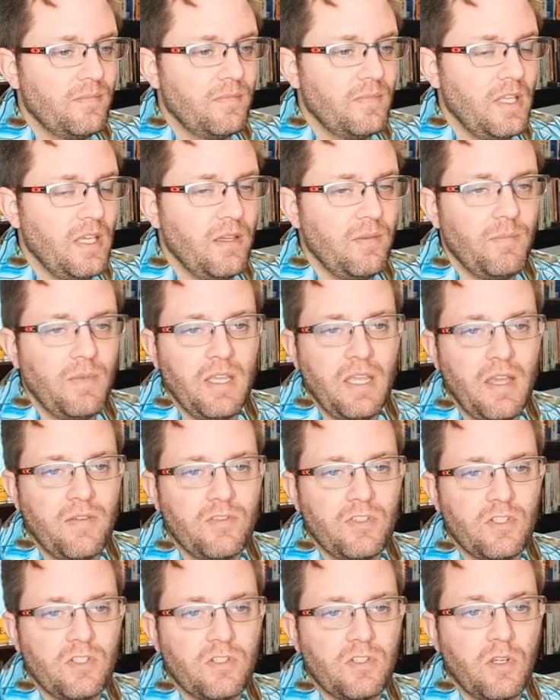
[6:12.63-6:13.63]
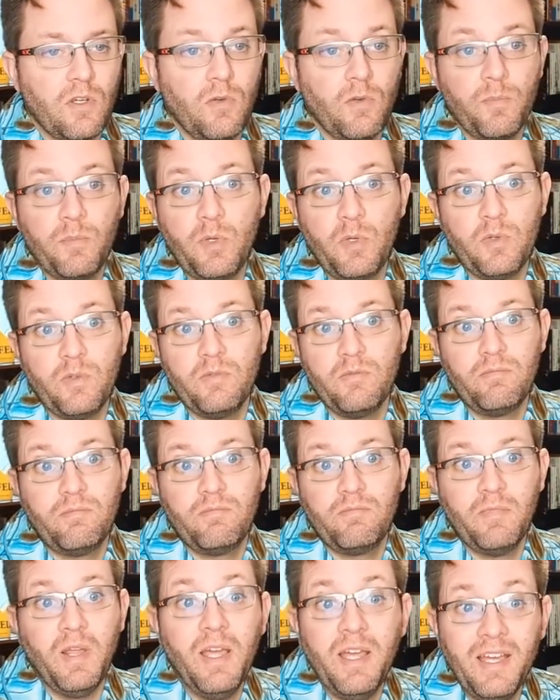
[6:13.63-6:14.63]
they may have to go with Putin.
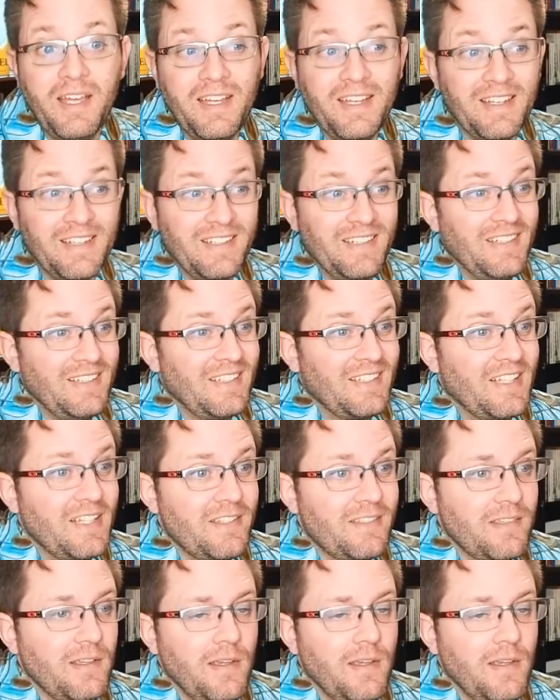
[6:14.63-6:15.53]
Because